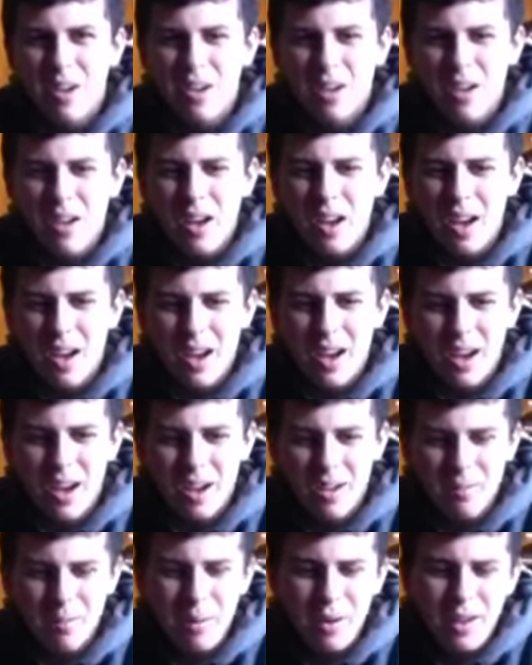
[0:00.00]

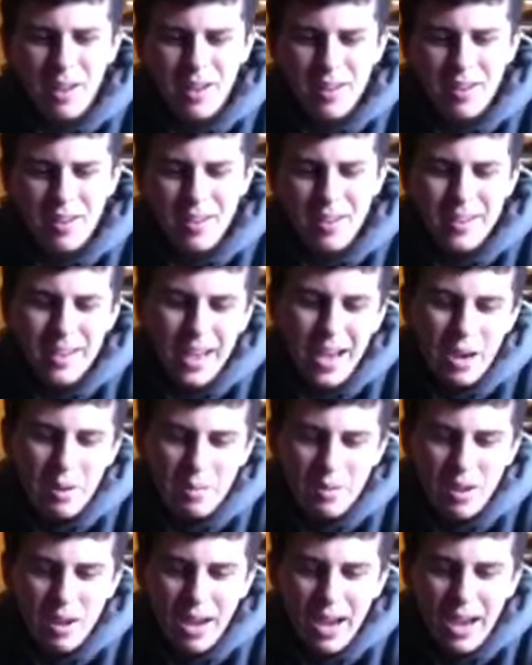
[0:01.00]
But I
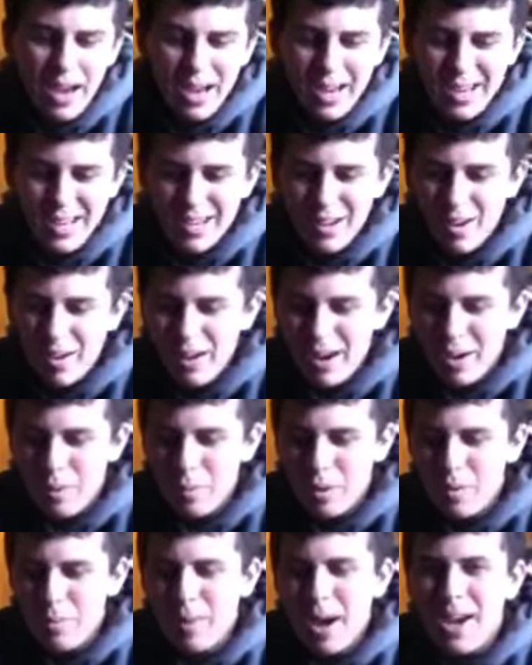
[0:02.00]

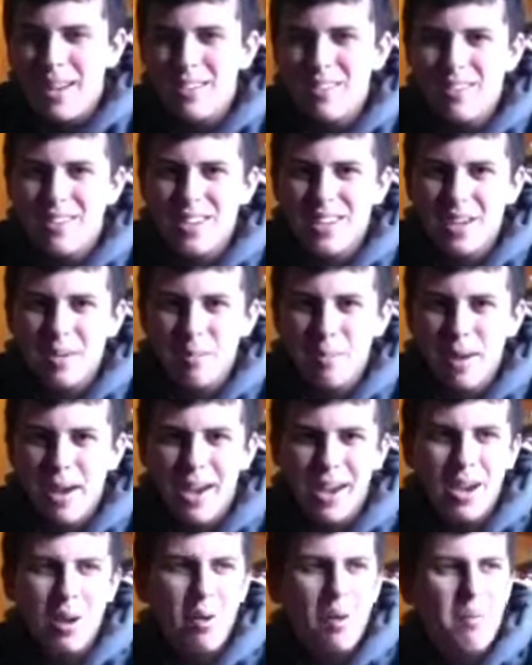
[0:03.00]
wouldn't mind seeing him back.
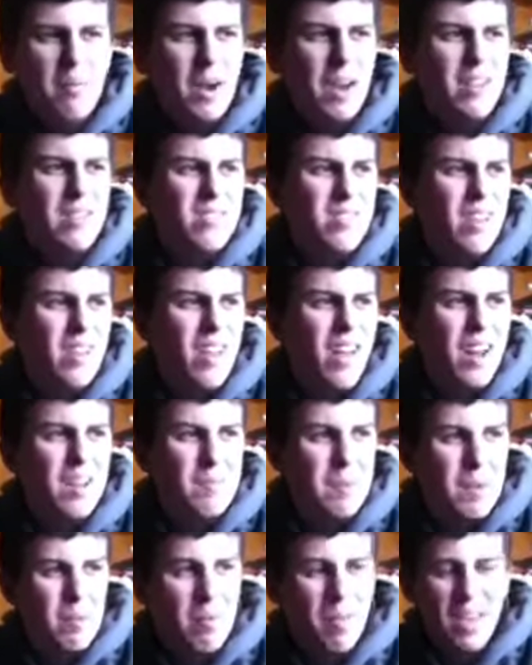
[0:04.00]
I wouldn't mind seeing a lot of
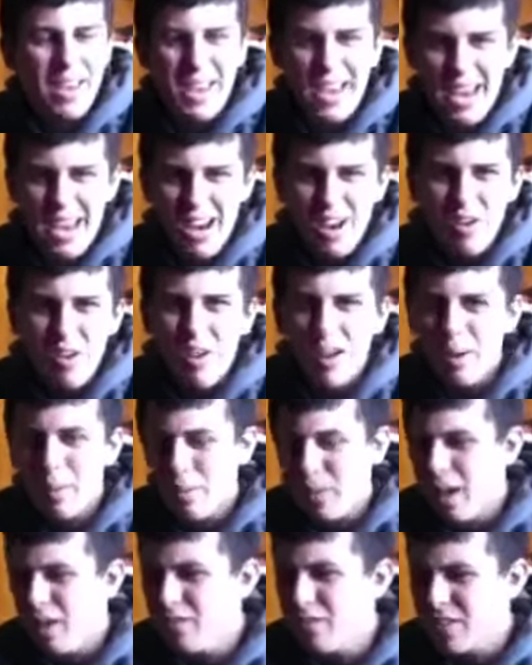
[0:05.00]
people. Like Angle, I would
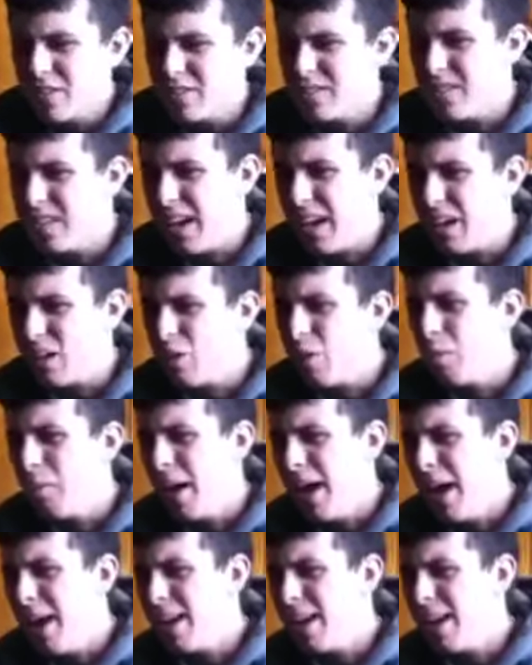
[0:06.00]
love to see Angle back.